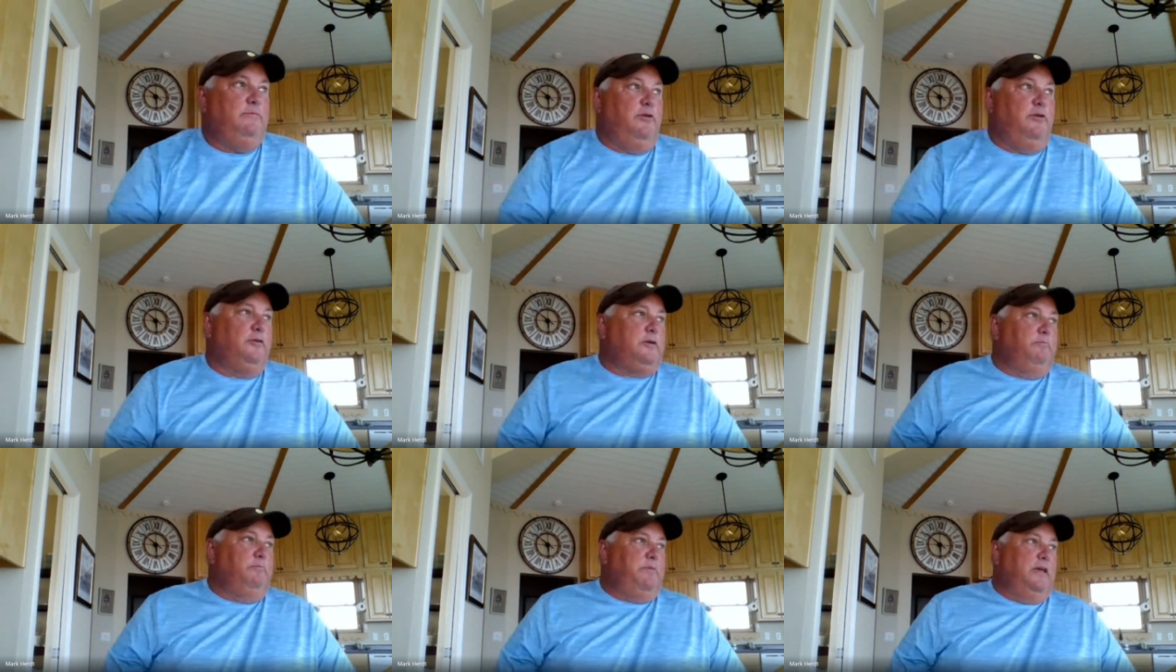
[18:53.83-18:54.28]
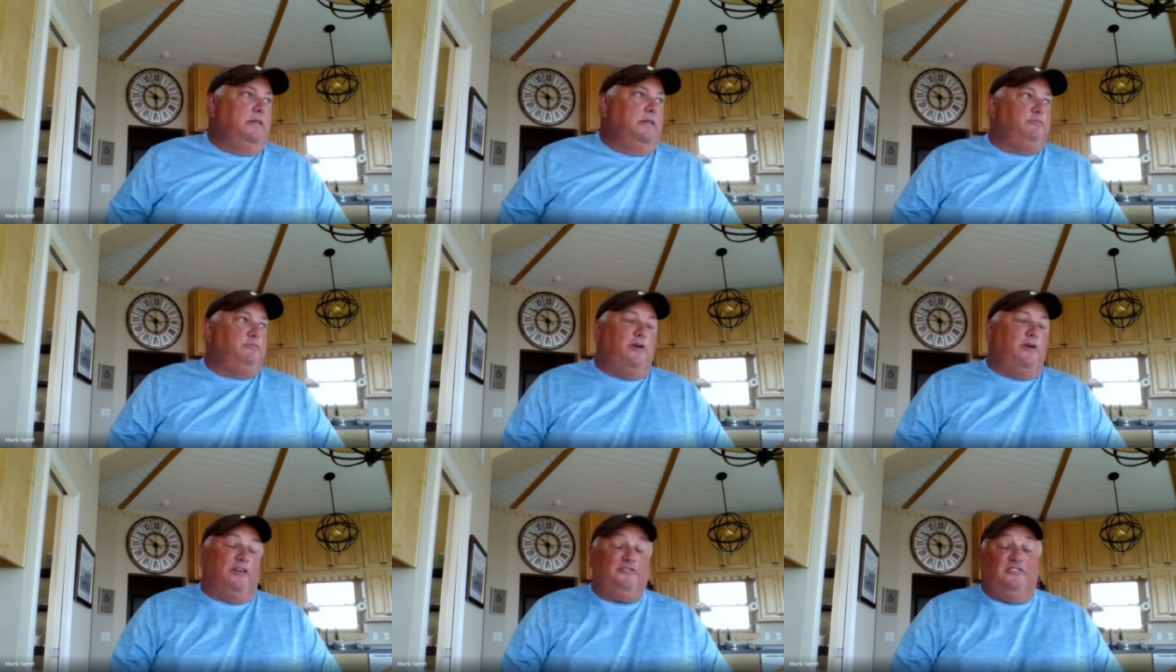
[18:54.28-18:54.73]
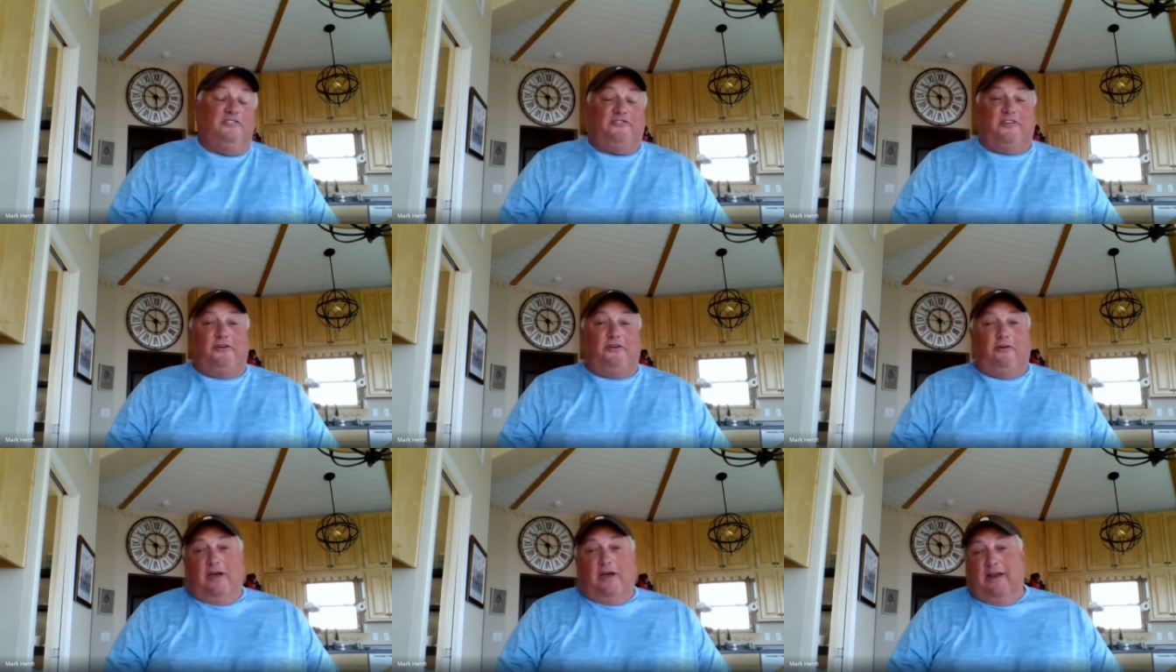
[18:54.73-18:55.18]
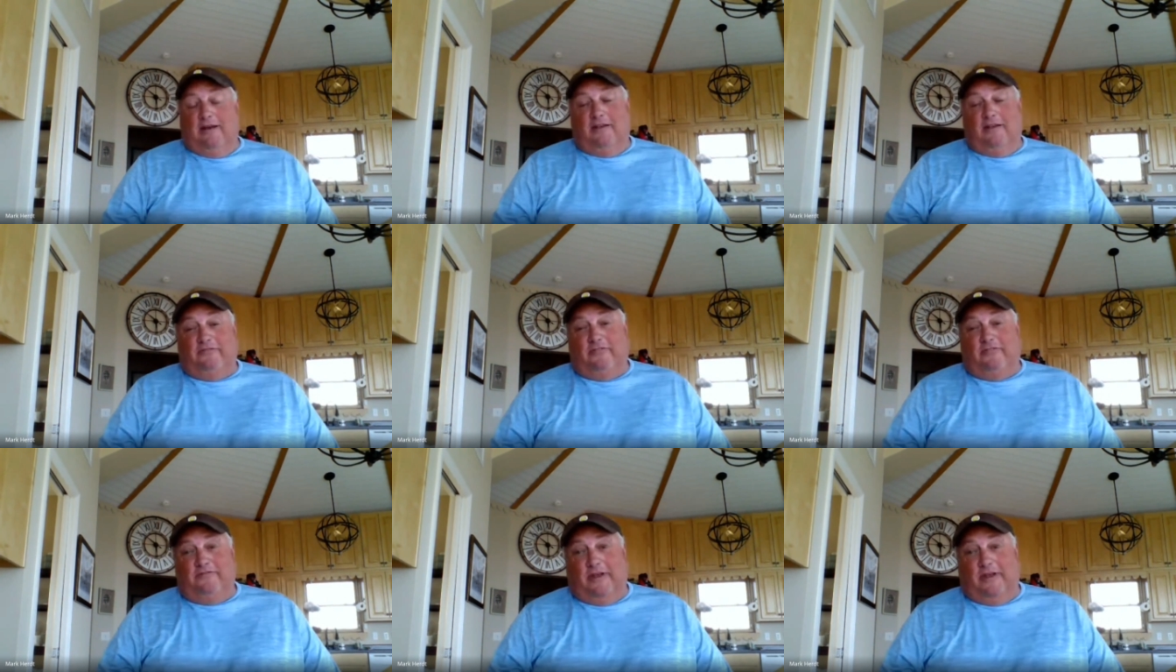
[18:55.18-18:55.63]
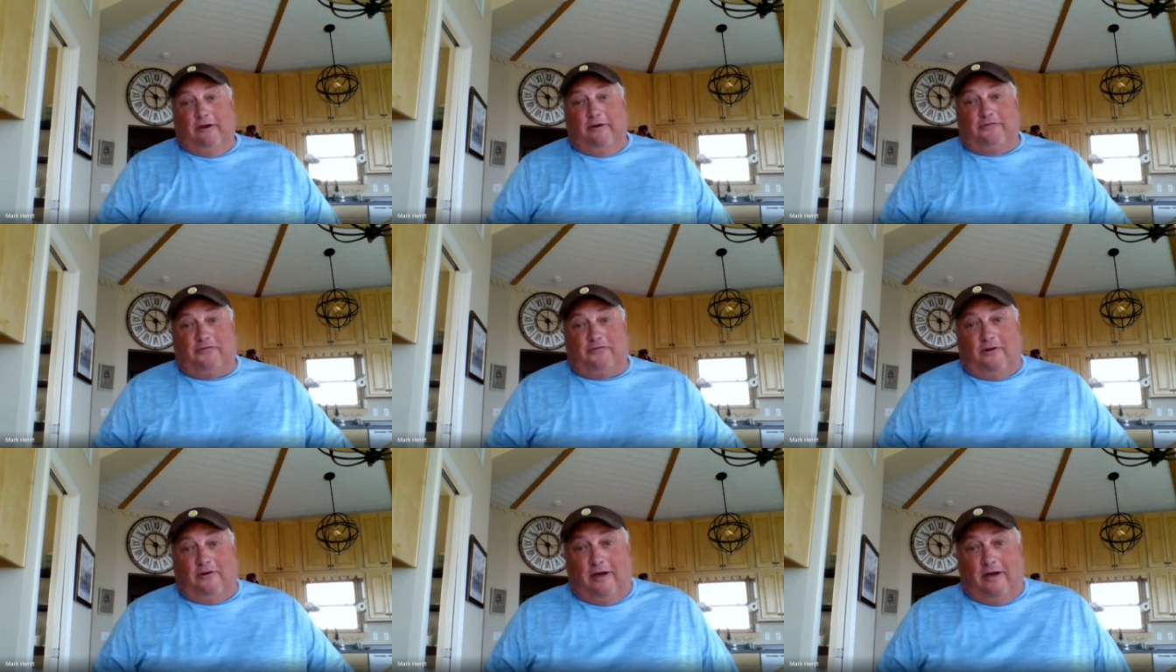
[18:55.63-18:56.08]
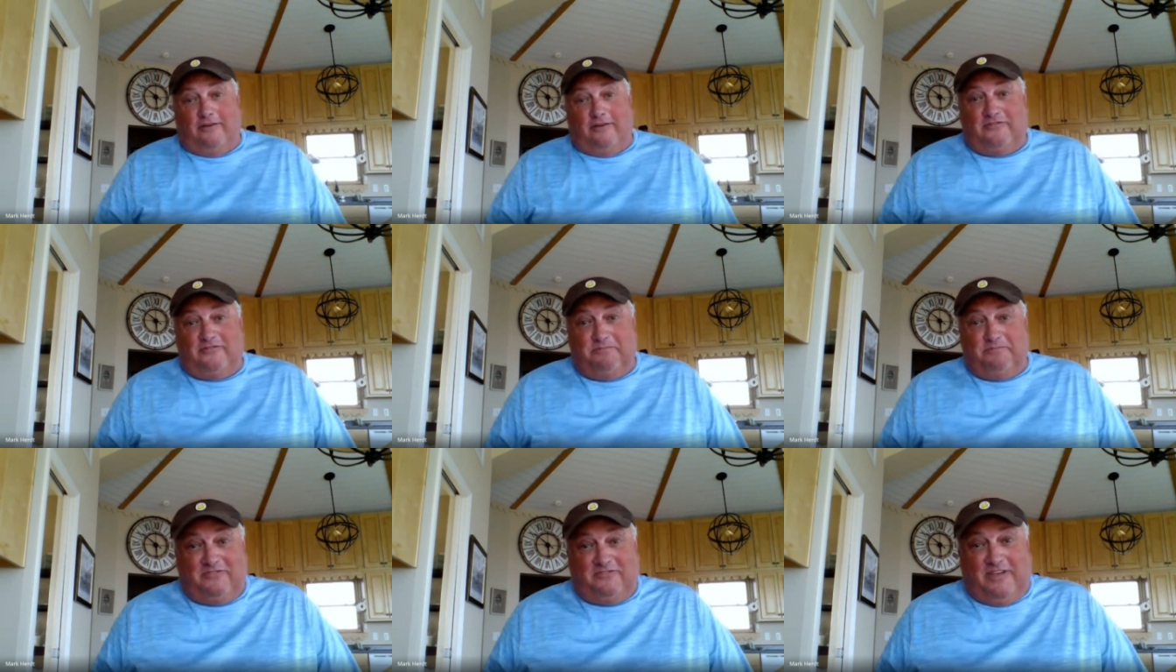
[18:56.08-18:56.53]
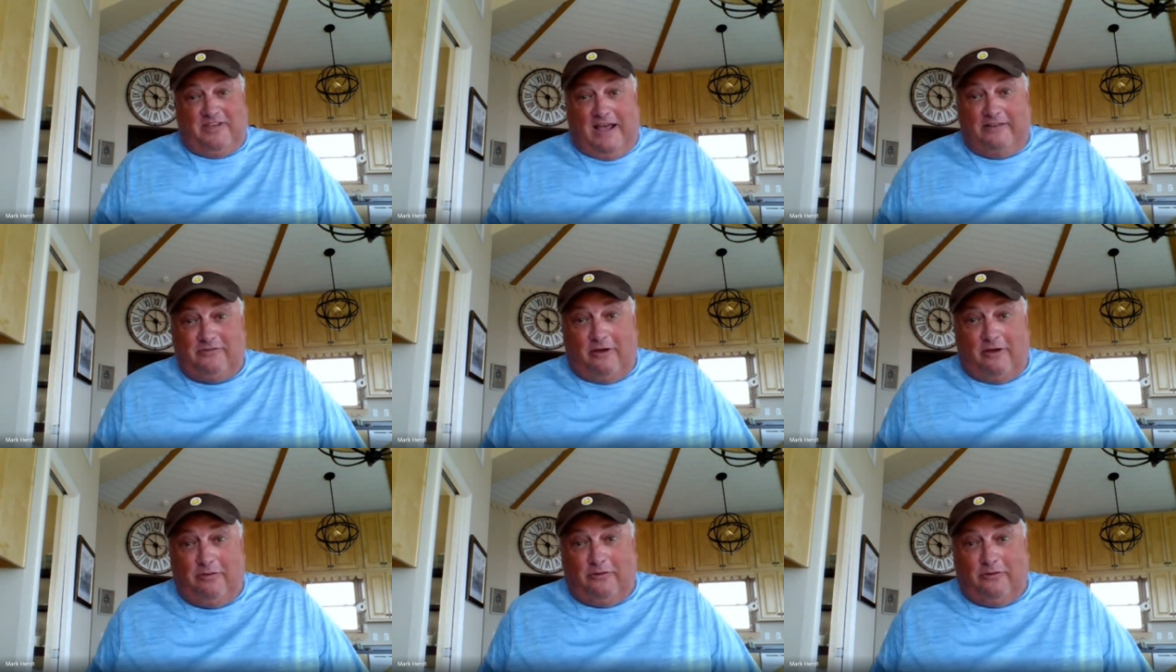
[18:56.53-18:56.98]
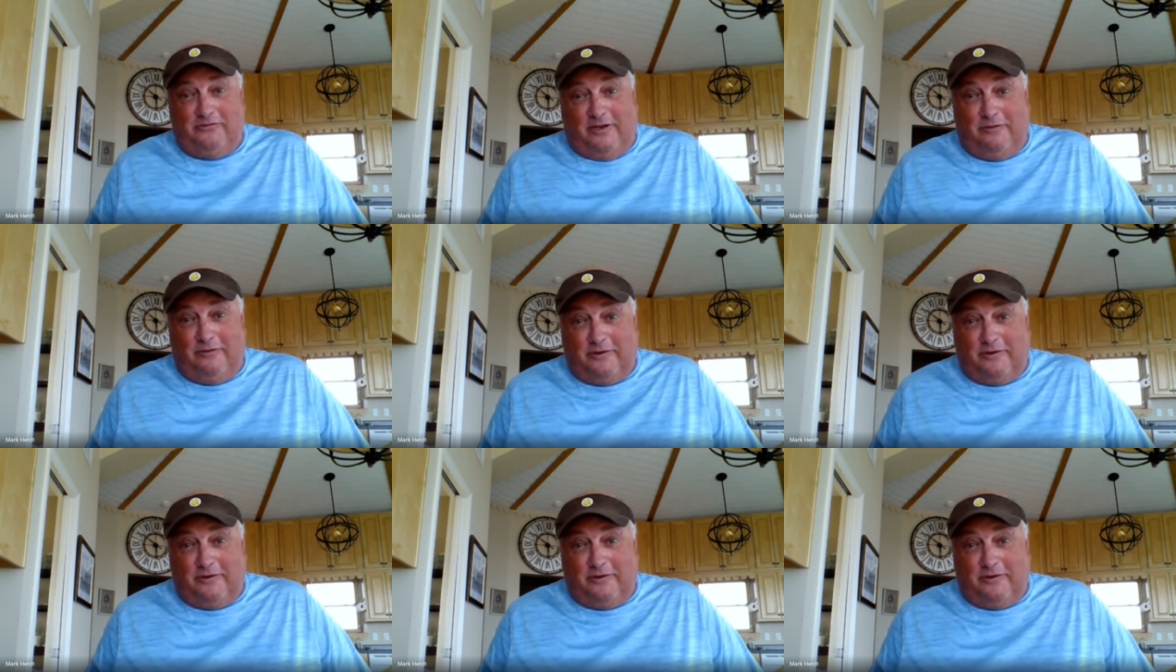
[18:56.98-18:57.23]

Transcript: you can be in the presence of greatness of Derek Trucks, besides all those yeah.